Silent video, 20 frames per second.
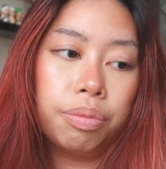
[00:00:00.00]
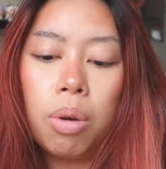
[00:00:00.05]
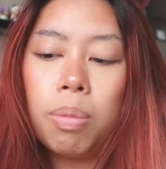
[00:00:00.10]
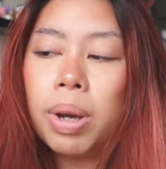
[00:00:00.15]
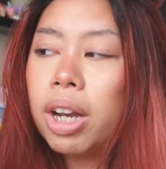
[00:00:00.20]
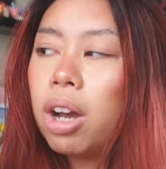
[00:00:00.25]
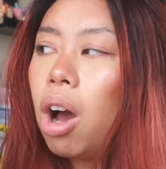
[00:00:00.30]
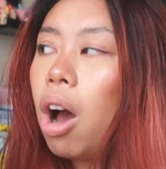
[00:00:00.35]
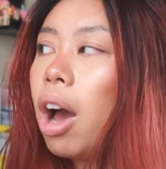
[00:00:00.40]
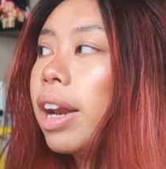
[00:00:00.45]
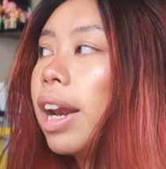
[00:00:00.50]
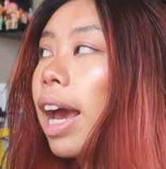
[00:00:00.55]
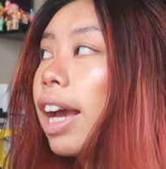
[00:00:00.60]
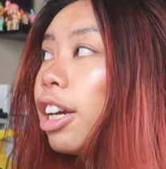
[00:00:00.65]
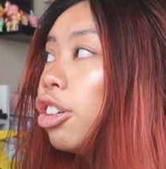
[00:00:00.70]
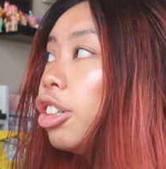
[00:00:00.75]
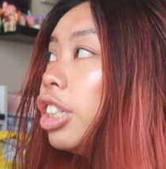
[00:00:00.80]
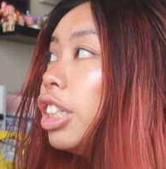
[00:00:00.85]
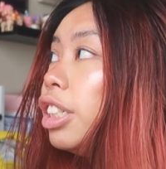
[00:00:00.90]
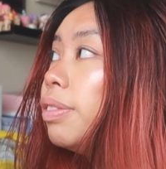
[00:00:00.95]
Oh my god, I
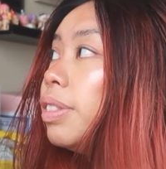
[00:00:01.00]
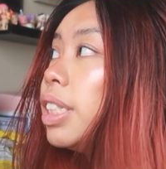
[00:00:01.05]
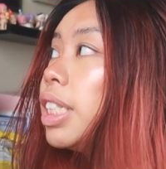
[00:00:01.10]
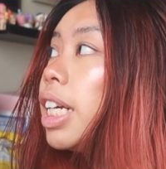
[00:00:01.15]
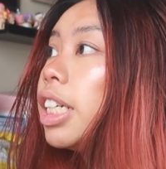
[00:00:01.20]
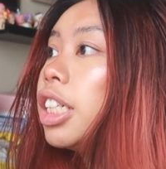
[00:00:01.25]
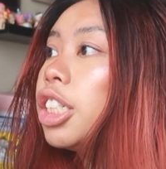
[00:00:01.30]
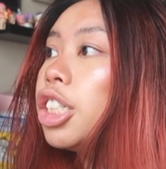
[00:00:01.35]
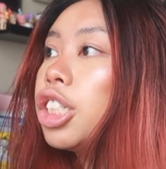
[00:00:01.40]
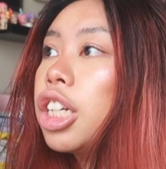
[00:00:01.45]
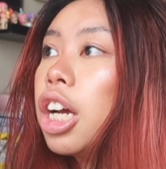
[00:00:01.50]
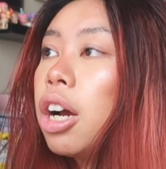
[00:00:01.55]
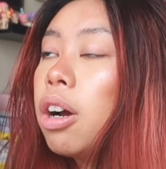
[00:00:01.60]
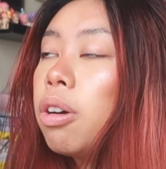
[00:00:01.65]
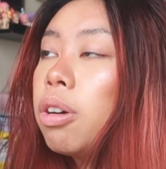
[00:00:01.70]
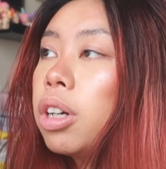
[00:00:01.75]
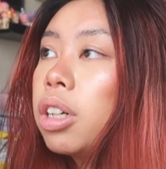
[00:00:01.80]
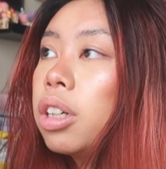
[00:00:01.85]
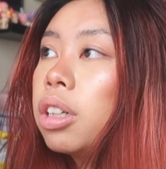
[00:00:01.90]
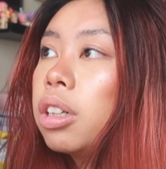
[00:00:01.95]
couldn't even take in a
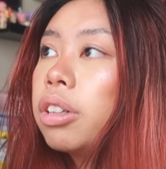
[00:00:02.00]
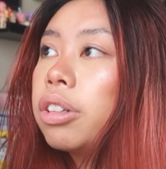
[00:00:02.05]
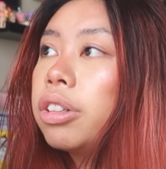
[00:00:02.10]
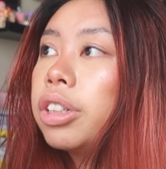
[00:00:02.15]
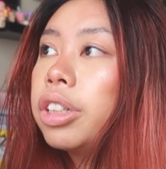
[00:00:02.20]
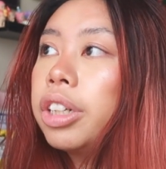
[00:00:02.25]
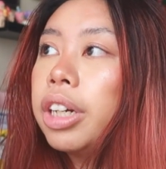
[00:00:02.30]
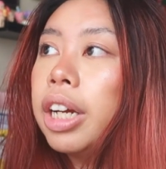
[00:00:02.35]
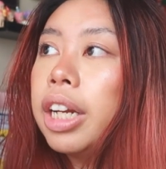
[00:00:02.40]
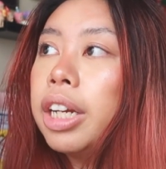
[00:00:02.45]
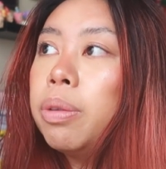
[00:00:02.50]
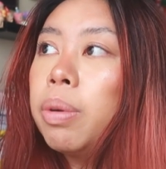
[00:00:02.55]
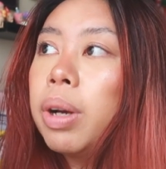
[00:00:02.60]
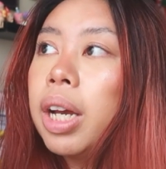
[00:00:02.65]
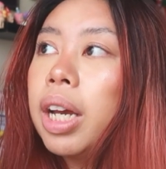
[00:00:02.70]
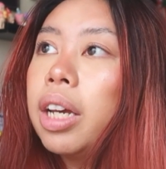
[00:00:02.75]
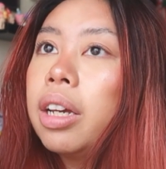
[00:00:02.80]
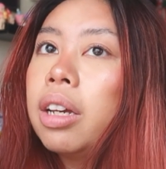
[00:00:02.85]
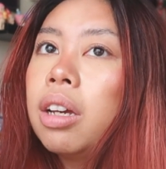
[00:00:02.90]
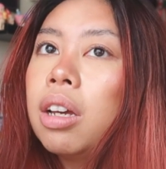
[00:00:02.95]
shower earlier
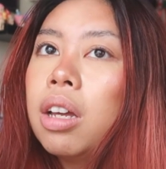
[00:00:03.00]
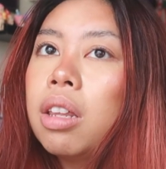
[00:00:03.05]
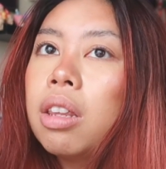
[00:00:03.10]
anyway.